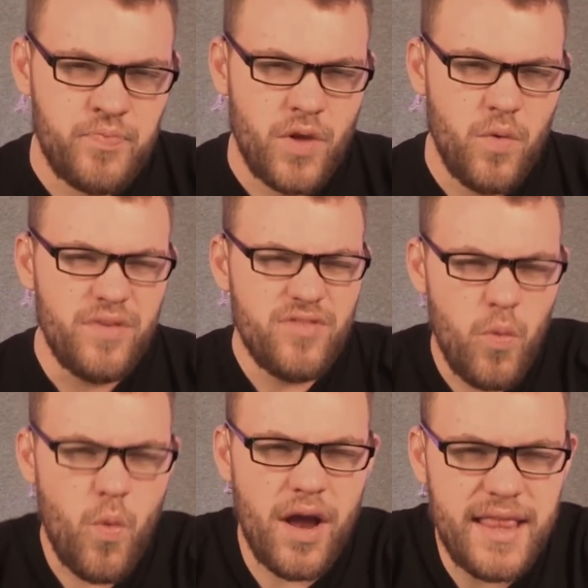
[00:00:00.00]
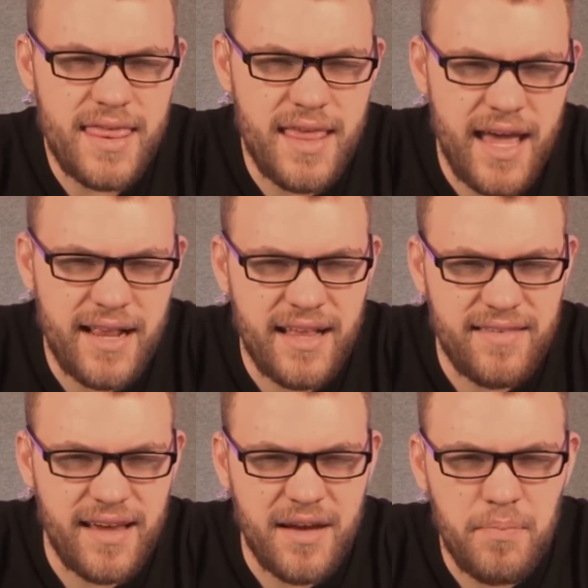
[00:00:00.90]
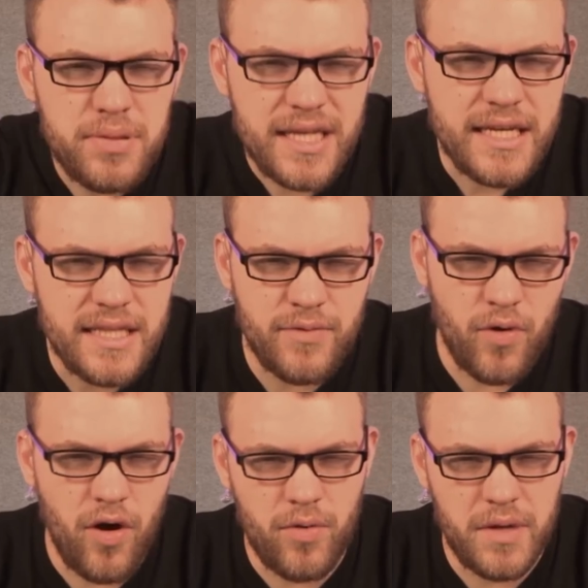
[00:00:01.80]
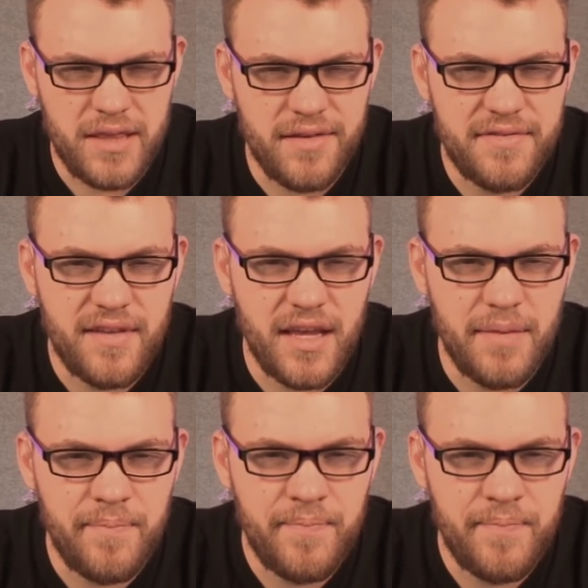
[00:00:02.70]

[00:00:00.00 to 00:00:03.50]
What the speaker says: what's the one thing that's completely wrong with this team?